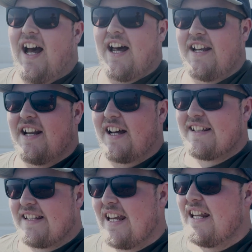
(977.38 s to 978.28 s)
And I'd
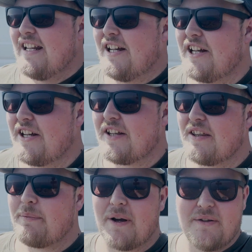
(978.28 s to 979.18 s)
seen
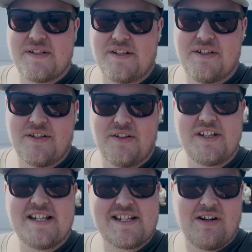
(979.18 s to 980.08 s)
the post on
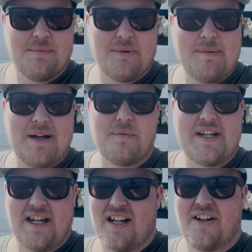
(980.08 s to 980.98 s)
Instagram probably about a
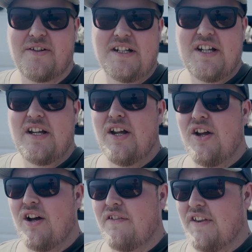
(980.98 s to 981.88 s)
week ago
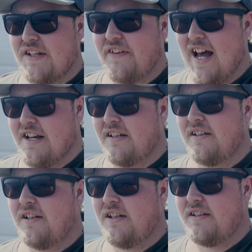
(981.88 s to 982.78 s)
of this van
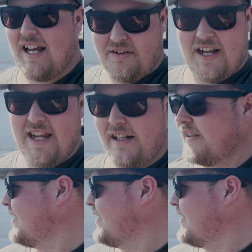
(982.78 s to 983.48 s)
down here,